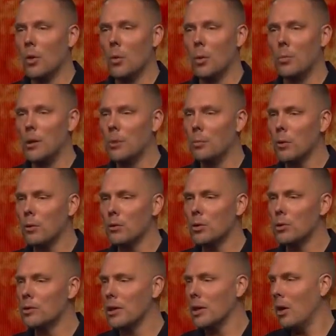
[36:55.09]
where people are
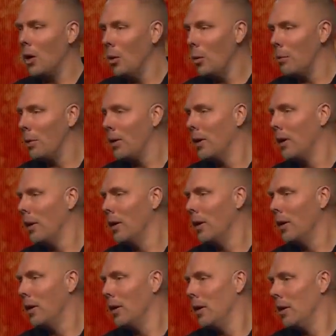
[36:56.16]
losing hope.
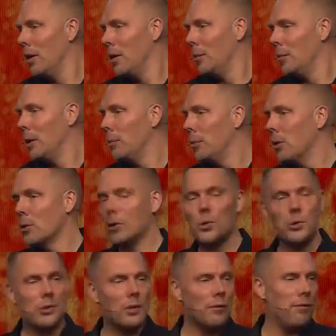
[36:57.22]
People are
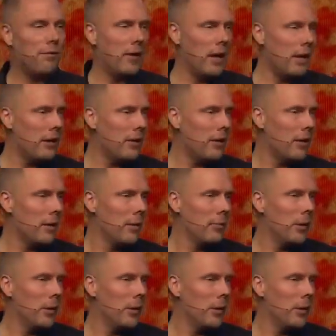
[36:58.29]
losing faith.